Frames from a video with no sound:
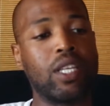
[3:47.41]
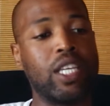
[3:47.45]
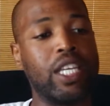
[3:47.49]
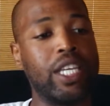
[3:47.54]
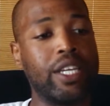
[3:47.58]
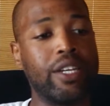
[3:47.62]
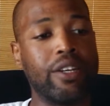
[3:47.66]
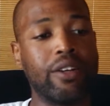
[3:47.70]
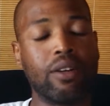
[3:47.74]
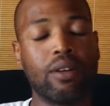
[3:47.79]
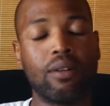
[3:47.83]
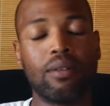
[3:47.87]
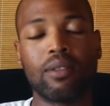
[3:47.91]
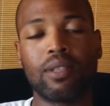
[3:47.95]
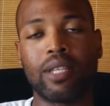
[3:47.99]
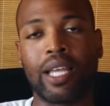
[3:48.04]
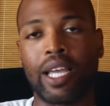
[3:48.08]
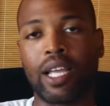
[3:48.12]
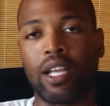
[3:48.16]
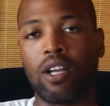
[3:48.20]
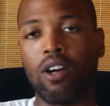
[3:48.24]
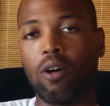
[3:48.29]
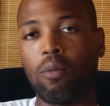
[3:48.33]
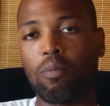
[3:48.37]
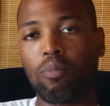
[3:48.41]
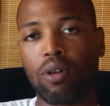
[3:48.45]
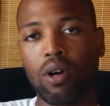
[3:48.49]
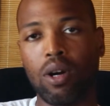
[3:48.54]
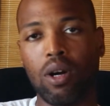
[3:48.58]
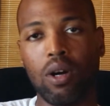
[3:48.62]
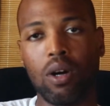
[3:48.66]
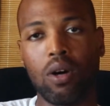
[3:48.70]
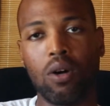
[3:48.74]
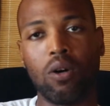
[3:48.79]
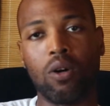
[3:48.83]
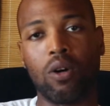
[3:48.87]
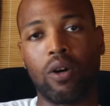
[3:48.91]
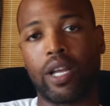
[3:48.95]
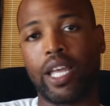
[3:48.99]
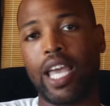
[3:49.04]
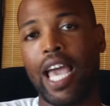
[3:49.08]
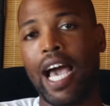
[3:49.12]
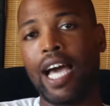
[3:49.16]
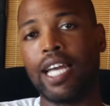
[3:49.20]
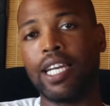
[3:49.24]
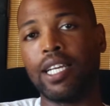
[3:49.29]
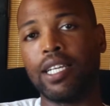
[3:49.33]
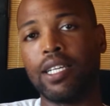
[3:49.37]
gear like GoPro or
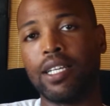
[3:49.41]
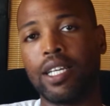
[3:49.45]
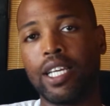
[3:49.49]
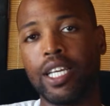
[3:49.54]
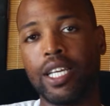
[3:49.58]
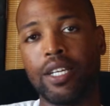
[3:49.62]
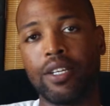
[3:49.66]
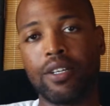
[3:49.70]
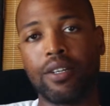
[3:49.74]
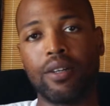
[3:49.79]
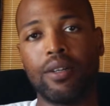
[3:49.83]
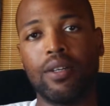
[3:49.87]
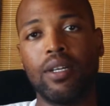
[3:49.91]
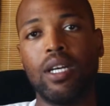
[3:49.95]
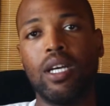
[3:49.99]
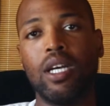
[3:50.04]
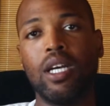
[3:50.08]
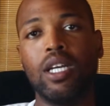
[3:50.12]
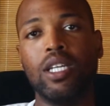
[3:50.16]
Canon gear.